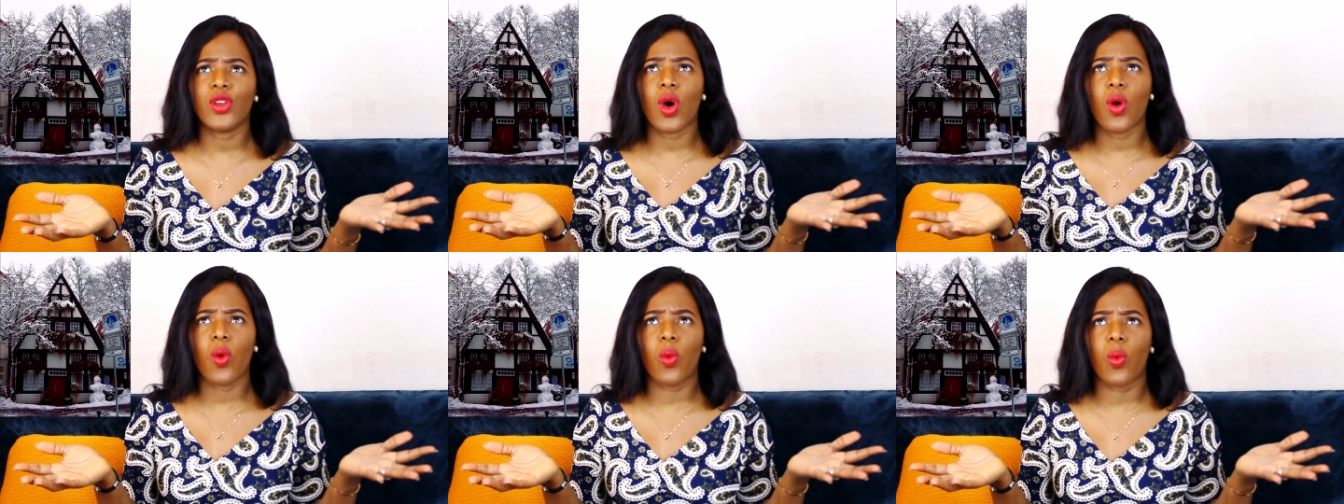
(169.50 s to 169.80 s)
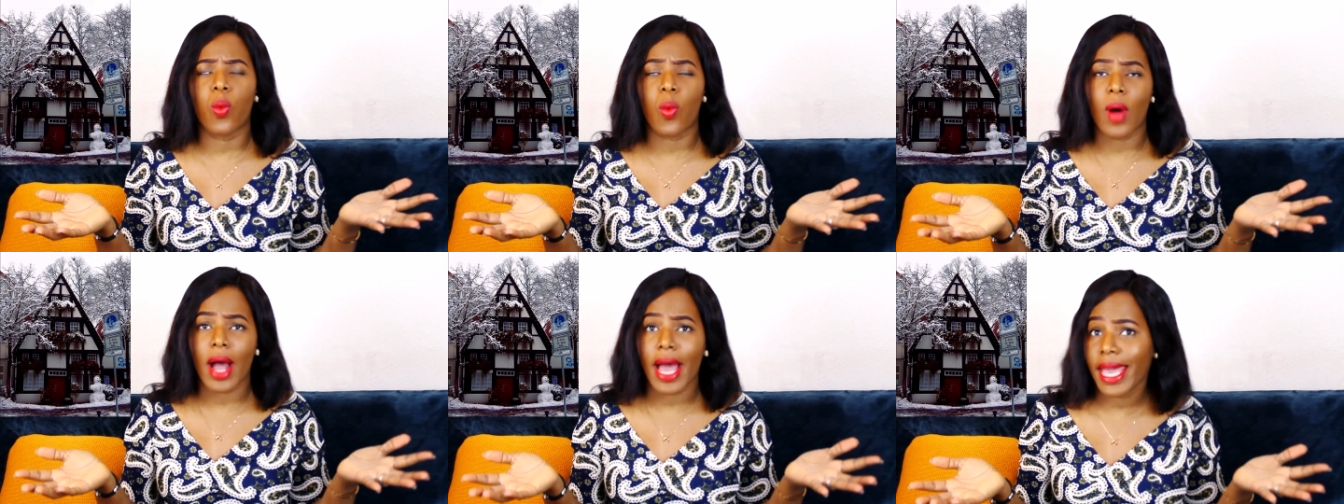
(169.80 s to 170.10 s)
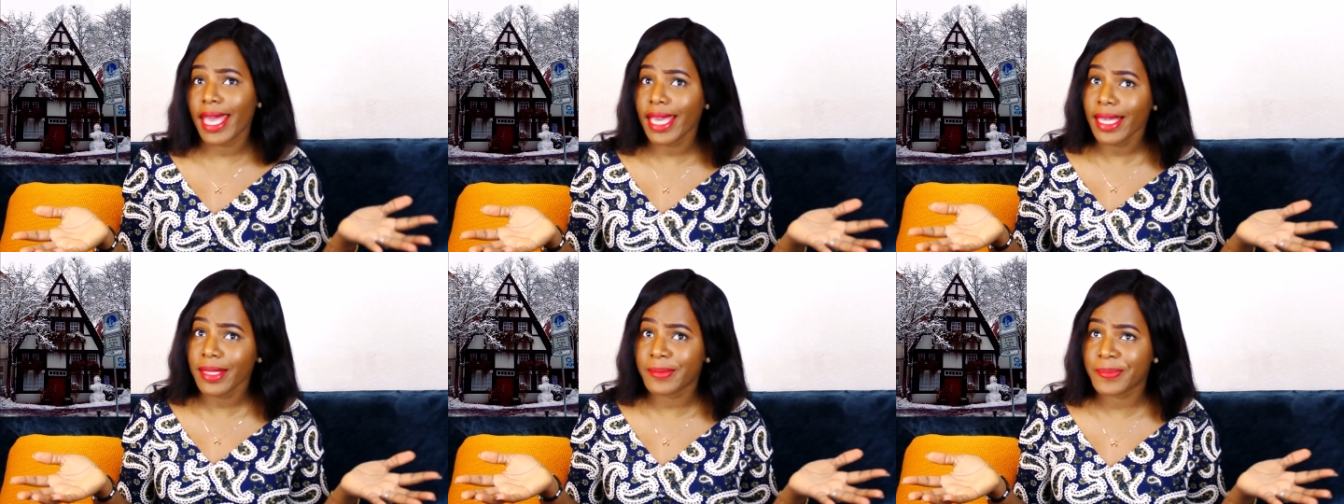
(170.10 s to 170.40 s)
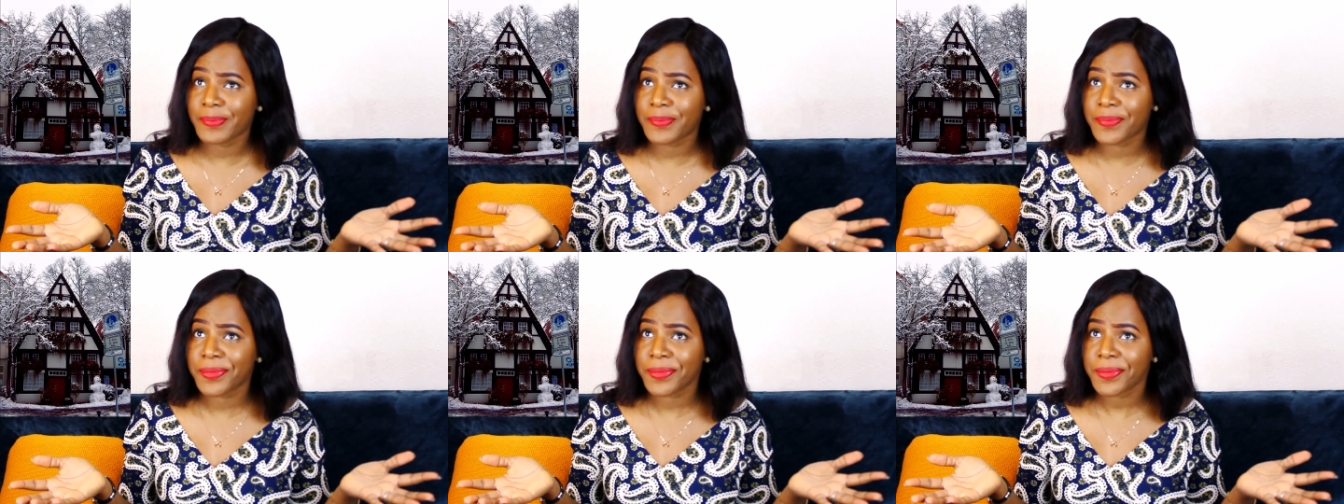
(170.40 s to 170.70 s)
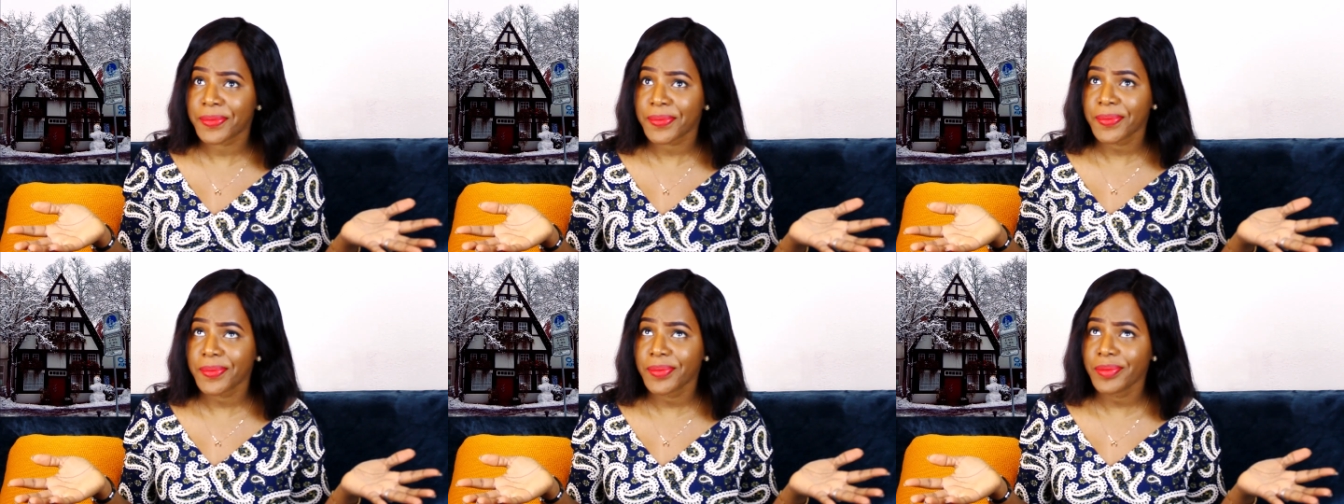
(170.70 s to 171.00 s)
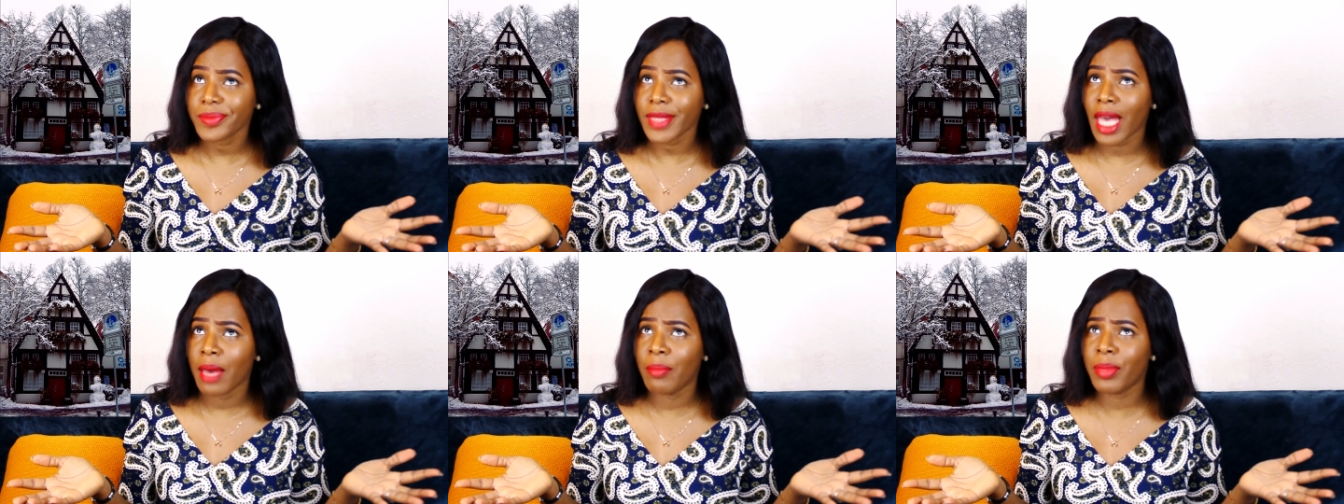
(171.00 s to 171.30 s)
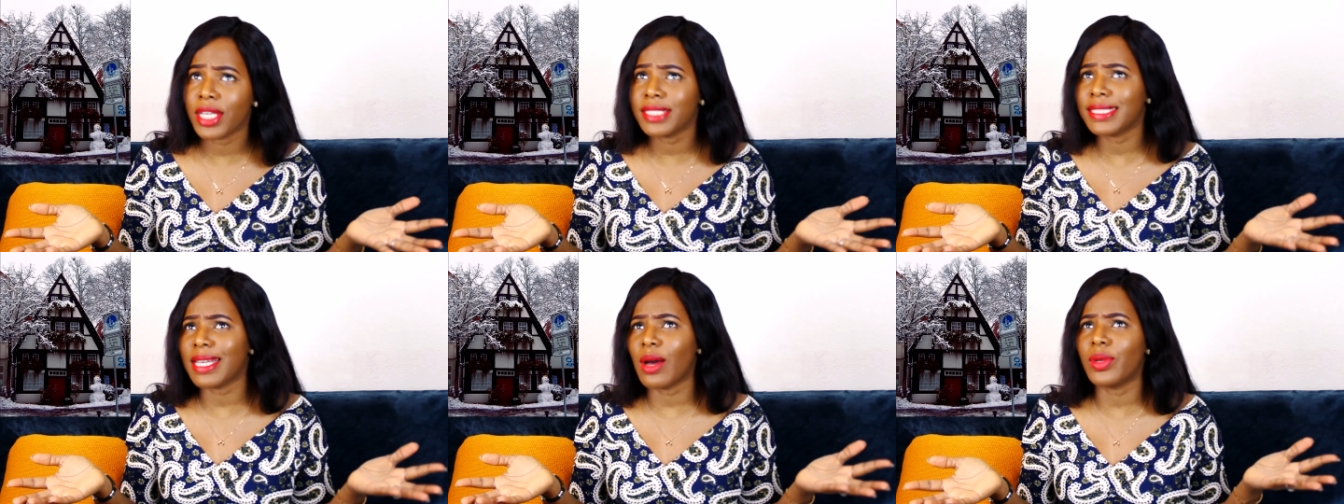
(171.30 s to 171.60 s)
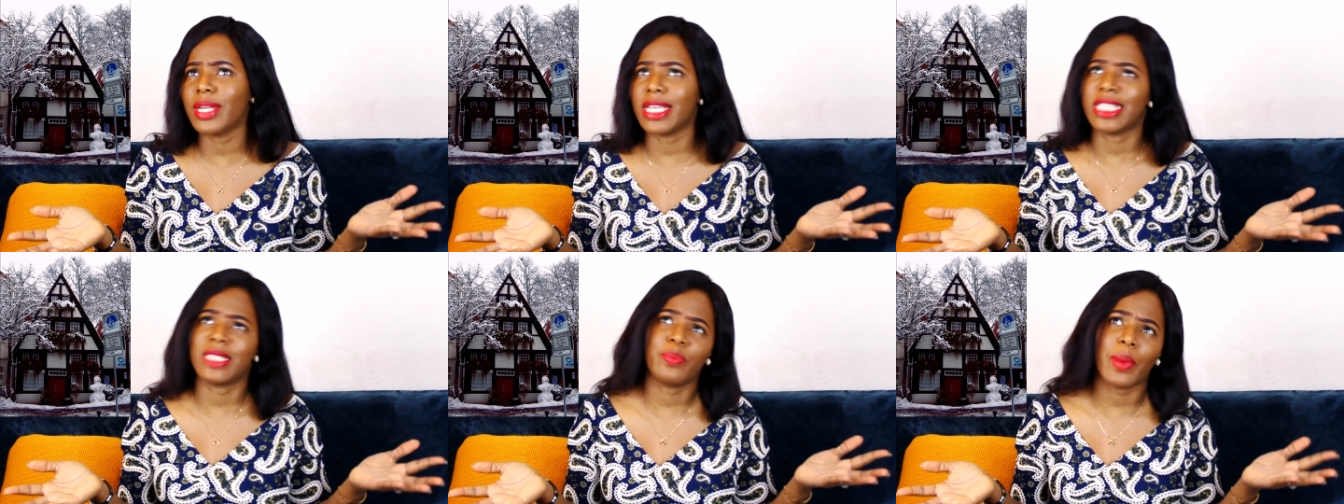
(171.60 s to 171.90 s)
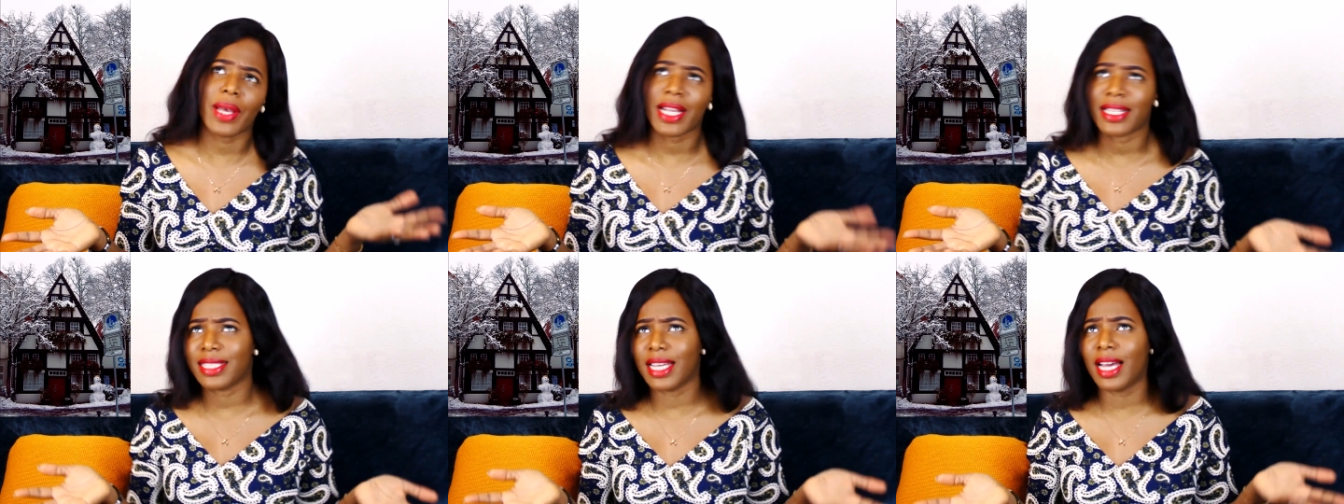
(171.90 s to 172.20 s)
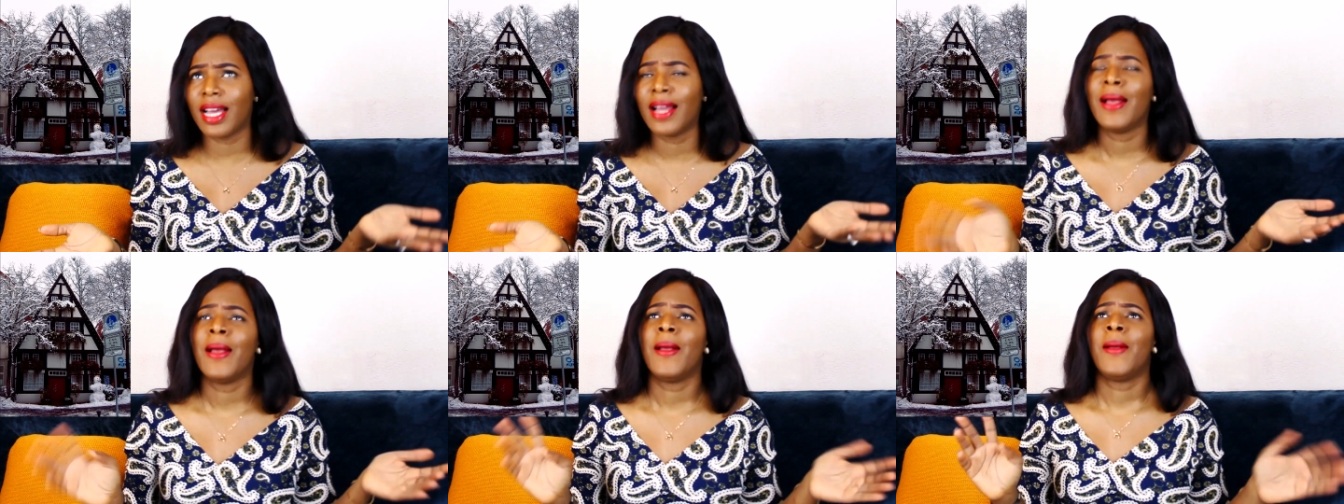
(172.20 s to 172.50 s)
know why, because I would expect that